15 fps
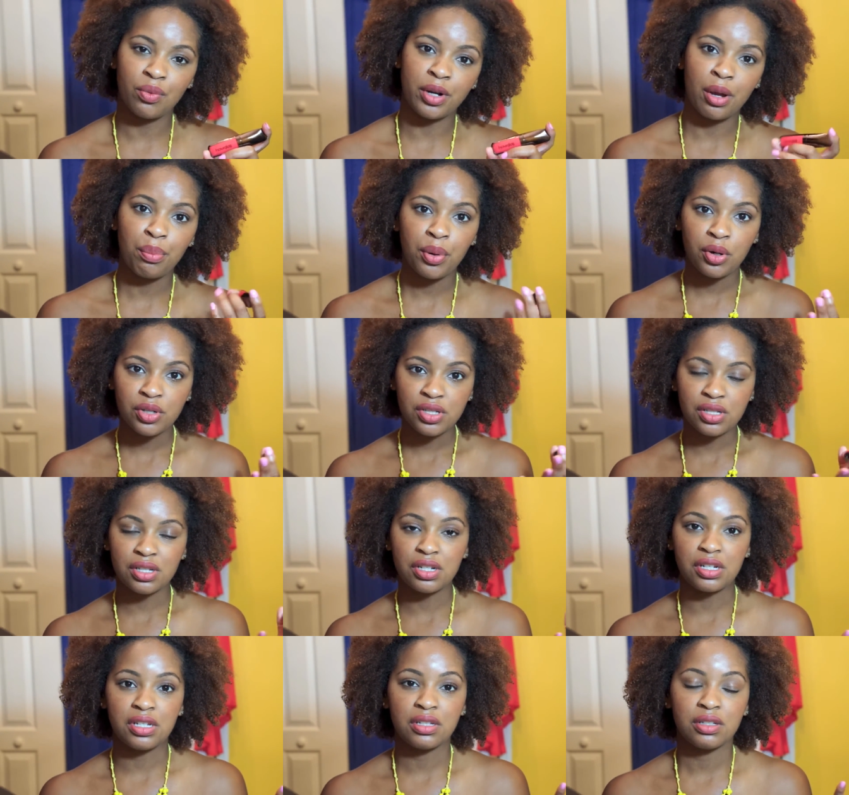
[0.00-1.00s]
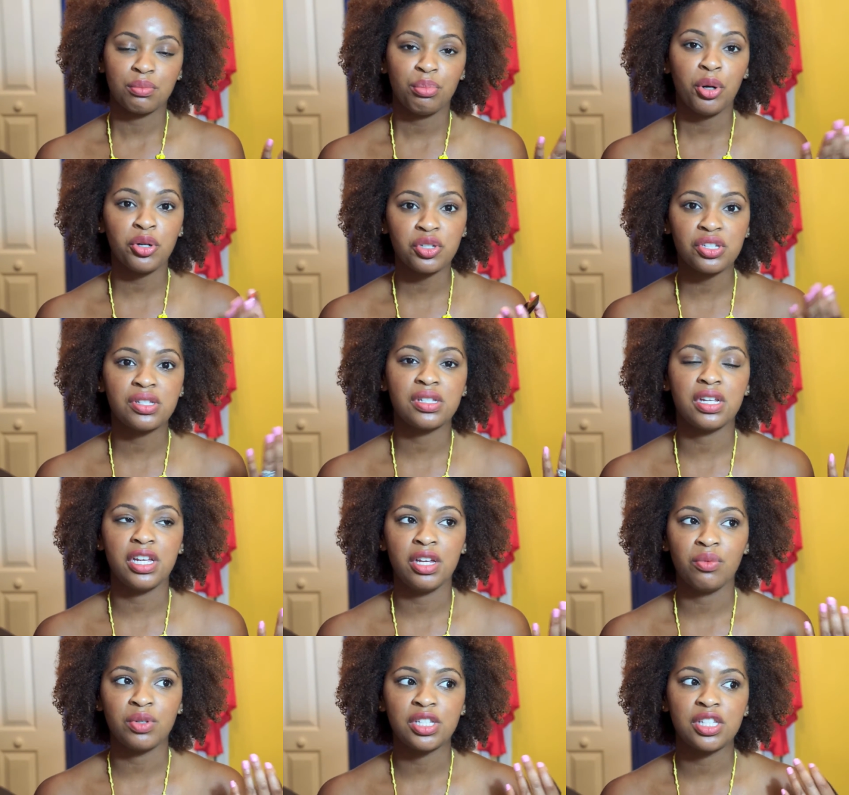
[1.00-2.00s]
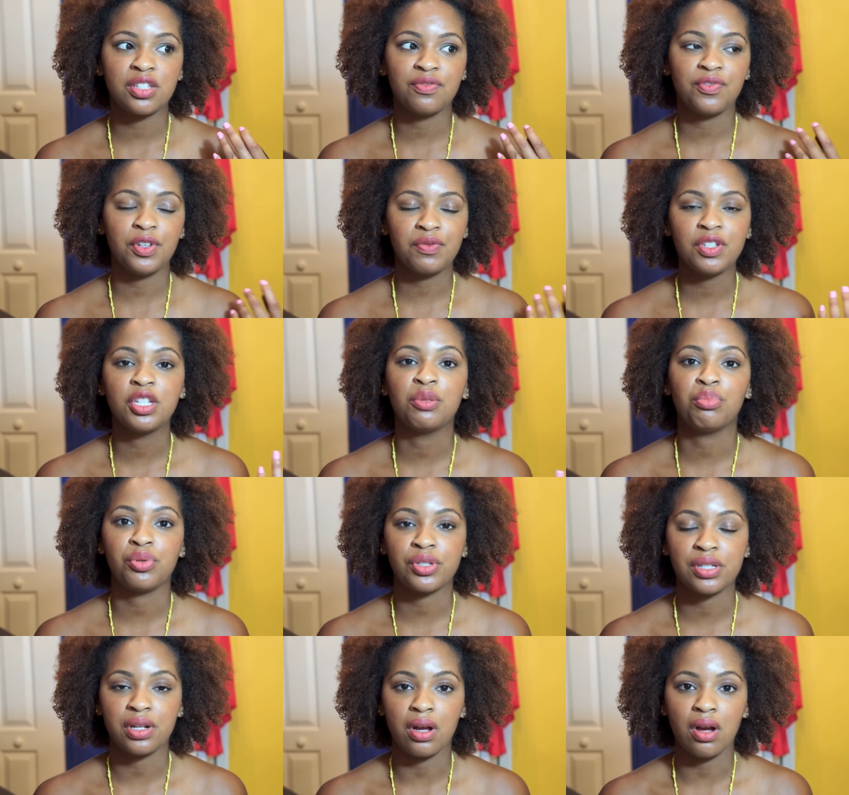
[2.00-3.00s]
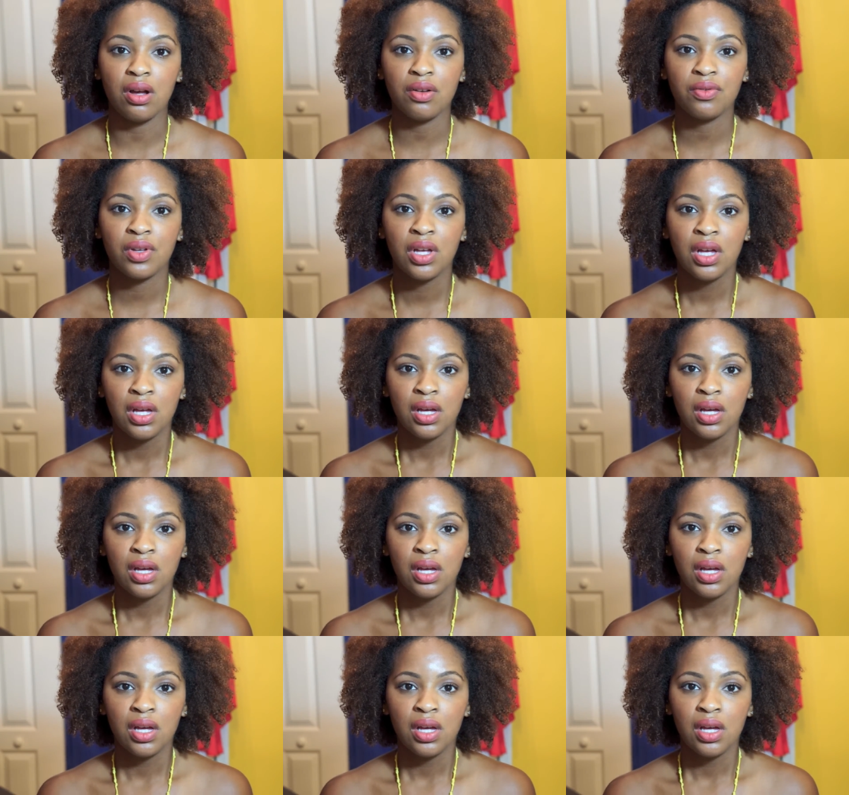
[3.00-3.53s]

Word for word: When I purchased it, purchased it, it was 15% off.